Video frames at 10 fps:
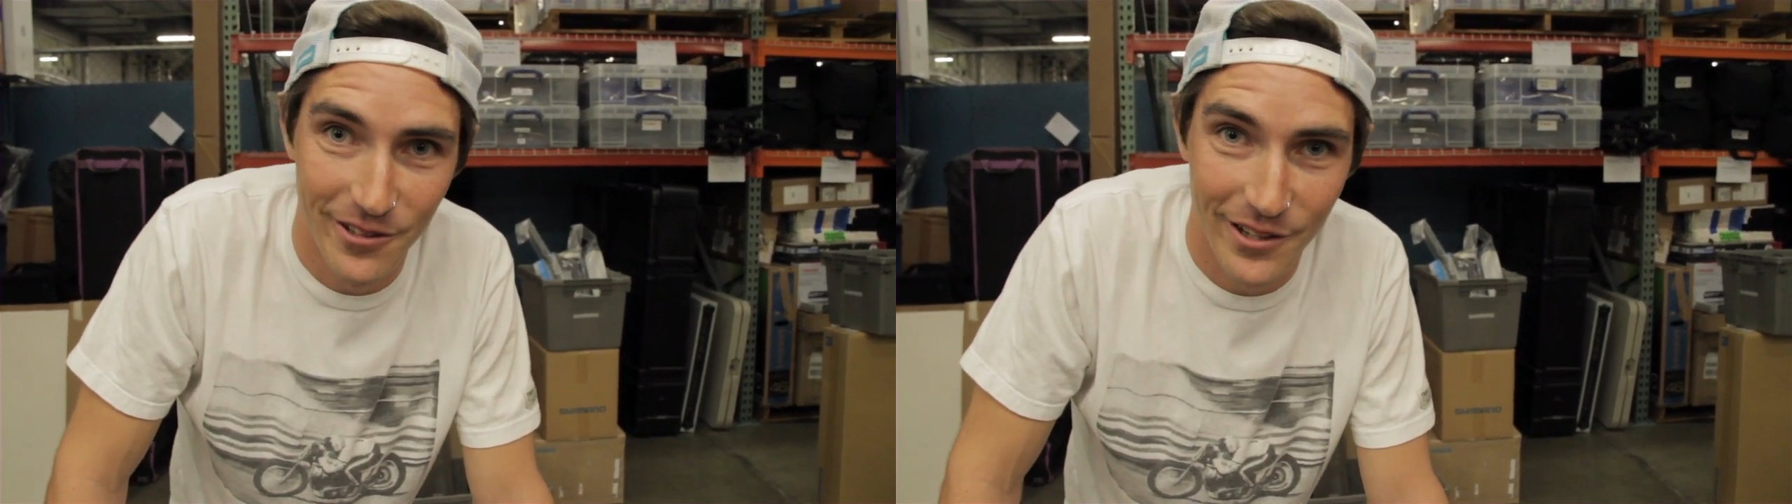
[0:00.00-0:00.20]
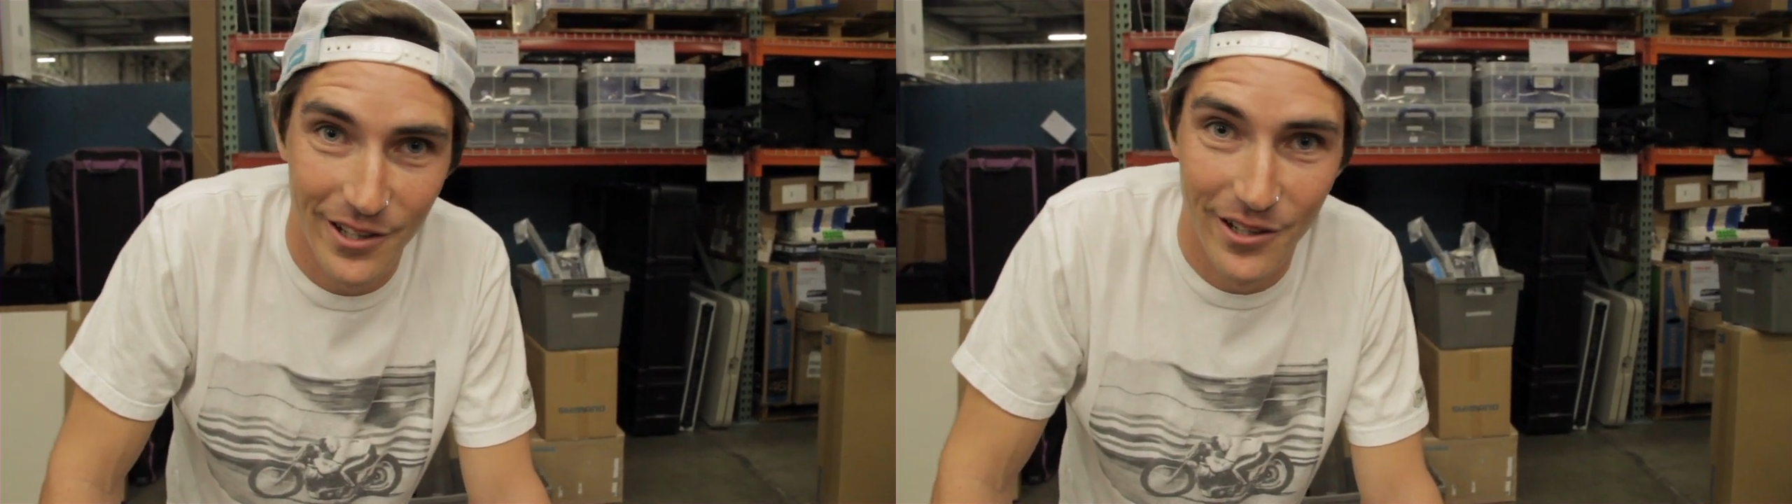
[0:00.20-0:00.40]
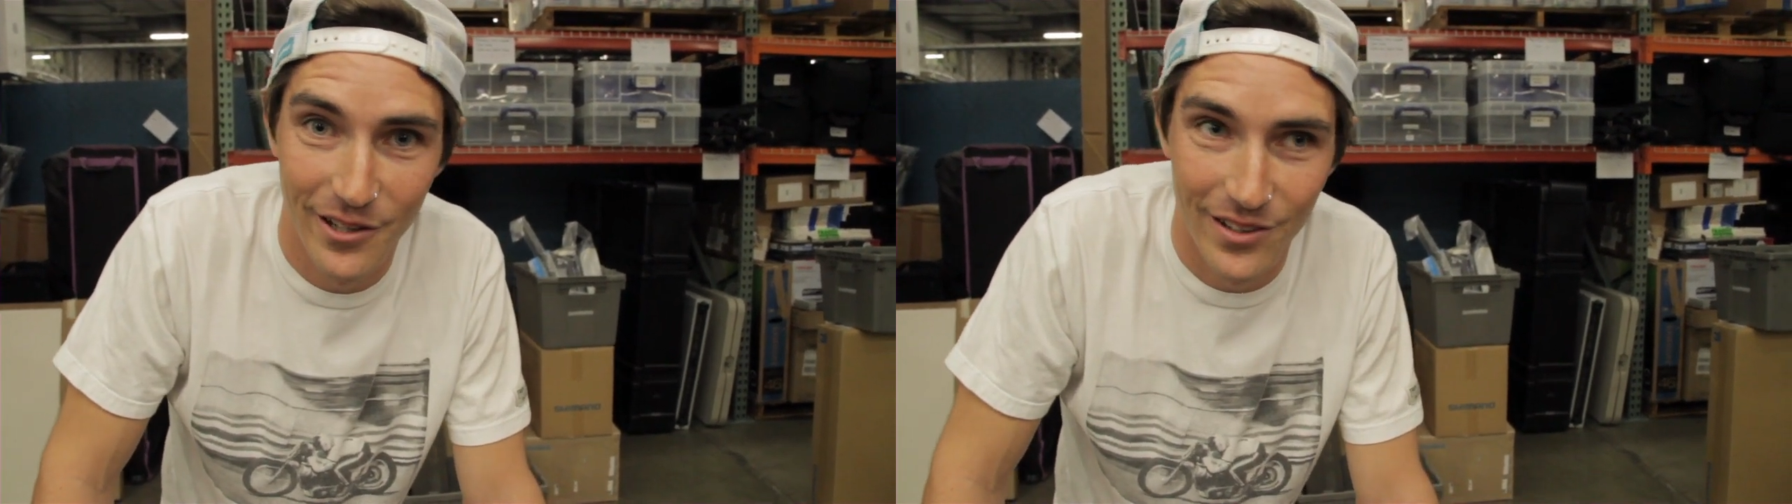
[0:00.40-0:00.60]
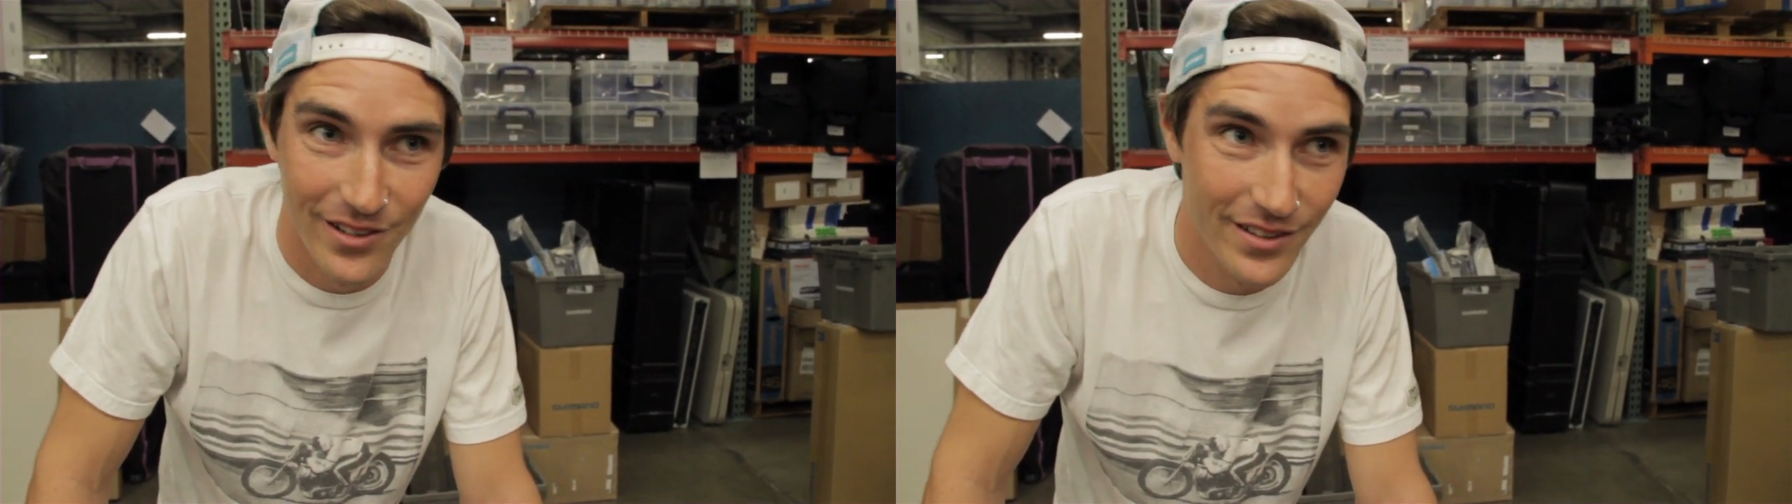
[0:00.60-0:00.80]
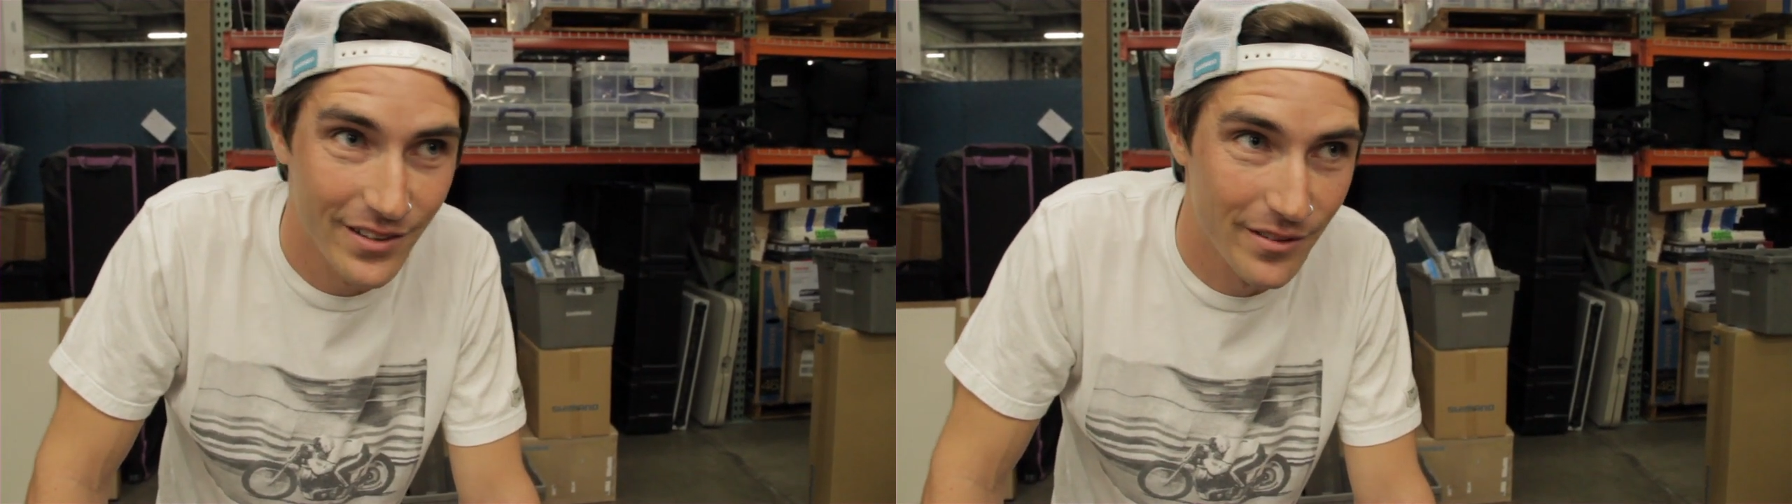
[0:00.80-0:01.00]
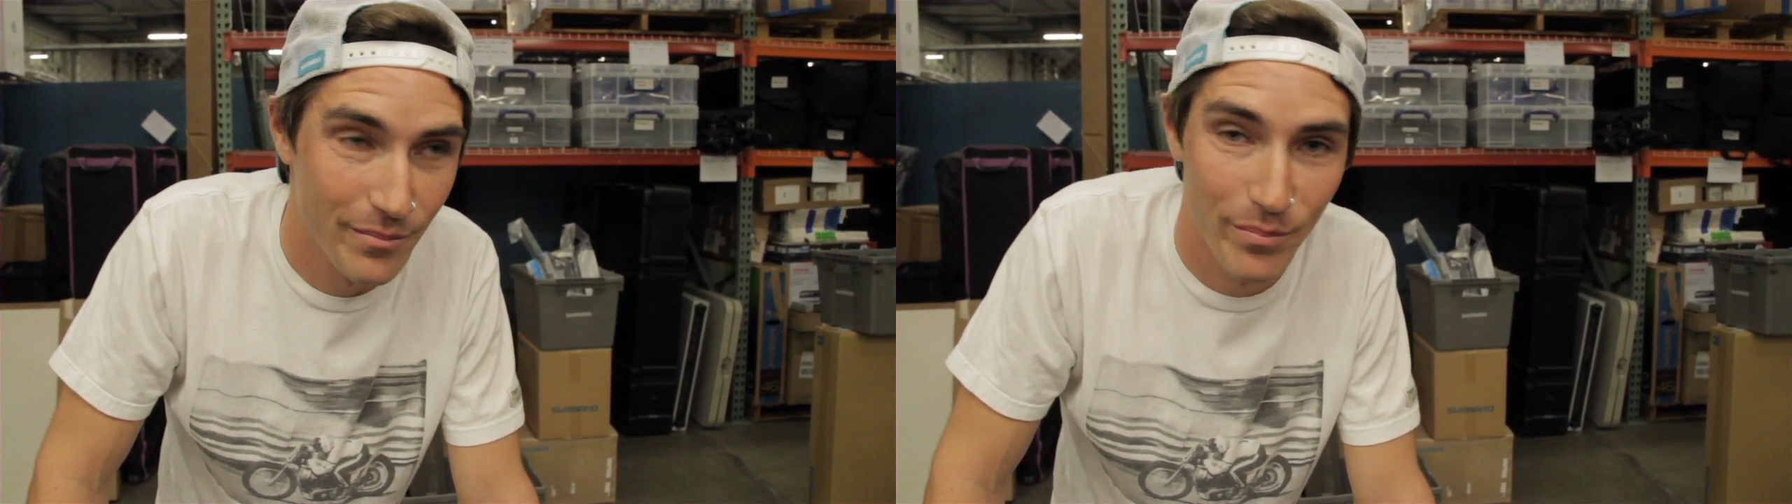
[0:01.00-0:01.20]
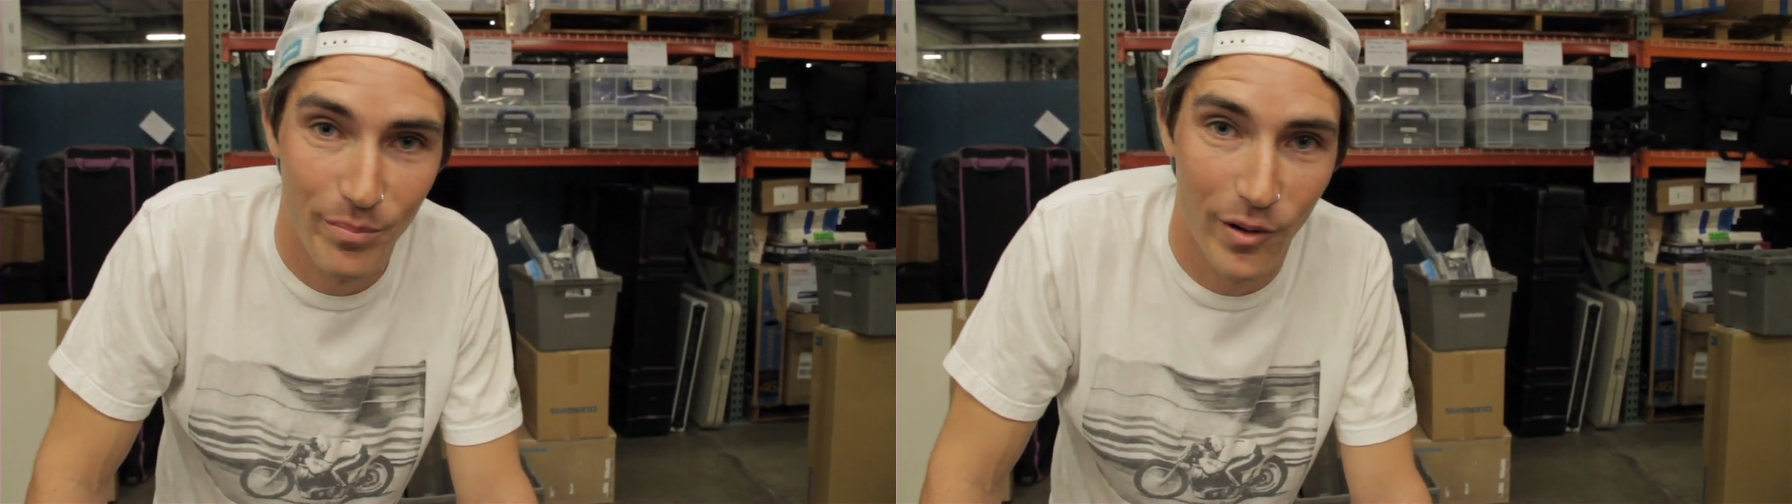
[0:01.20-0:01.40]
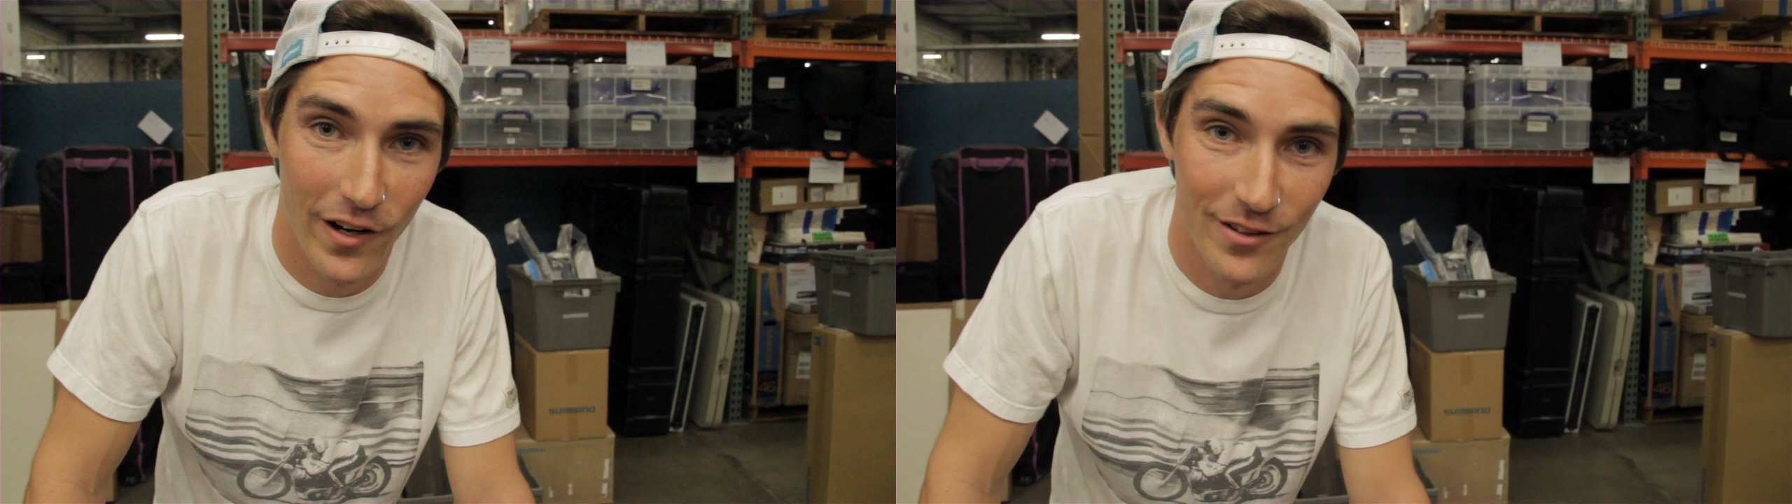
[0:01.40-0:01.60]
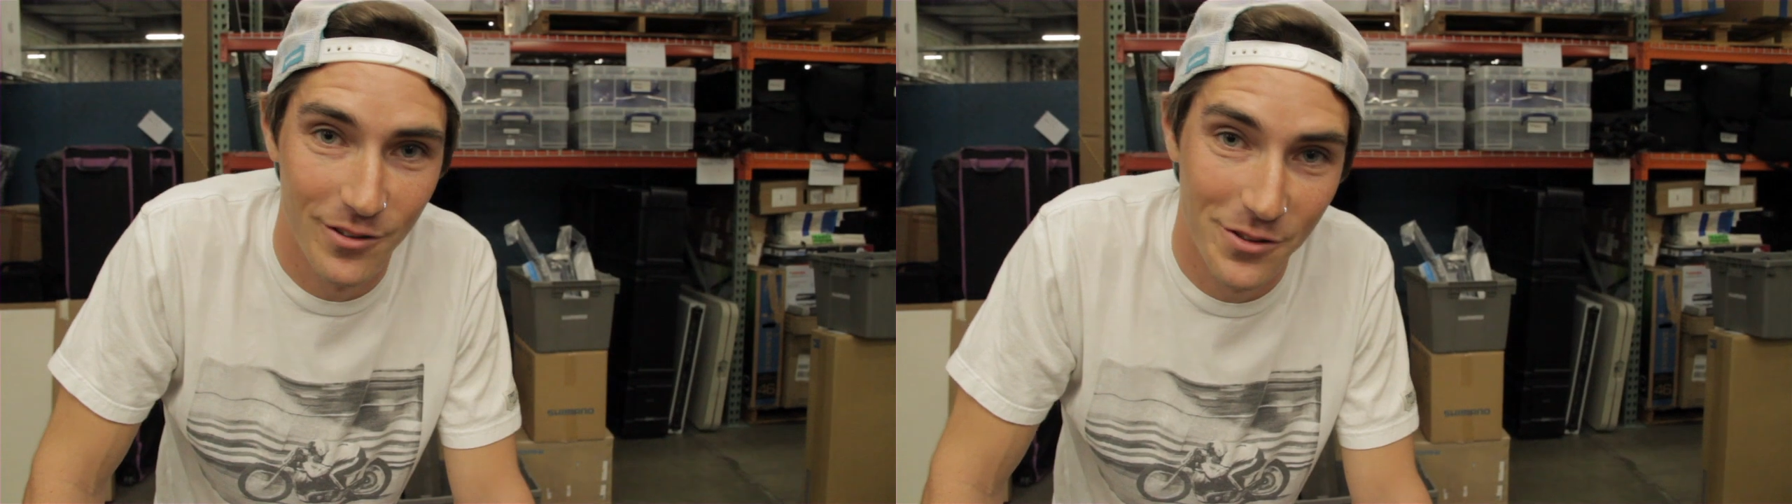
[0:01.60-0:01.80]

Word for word: with all brand new